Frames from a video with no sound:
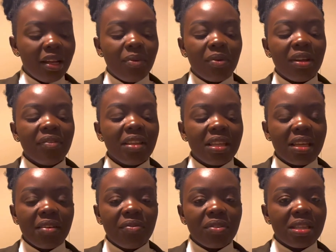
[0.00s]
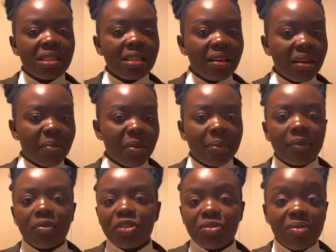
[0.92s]
Whenever they give you this green paper,
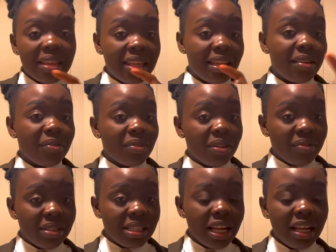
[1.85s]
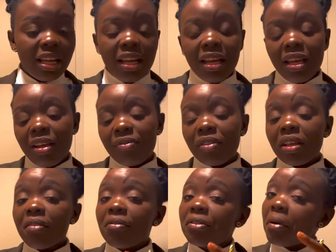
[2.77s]
for sure they give you the visa. If they
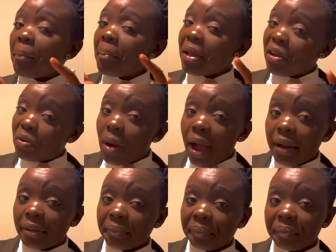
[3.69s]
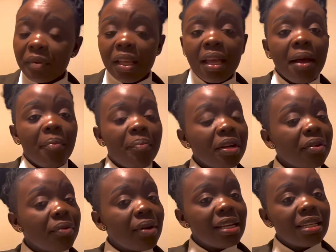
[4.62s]
give you the pink one
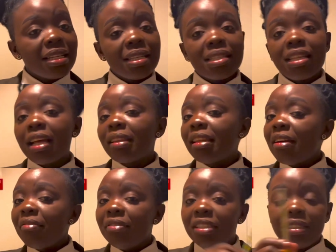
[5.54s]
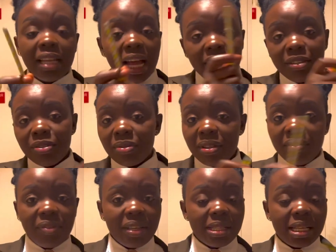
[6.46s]
is like they've denied you the
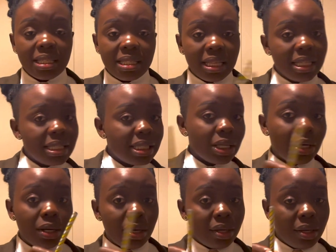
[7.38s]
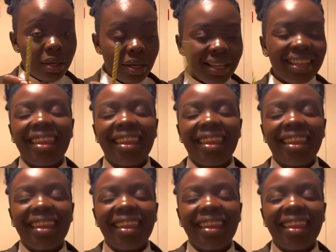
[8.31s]
visa, sister.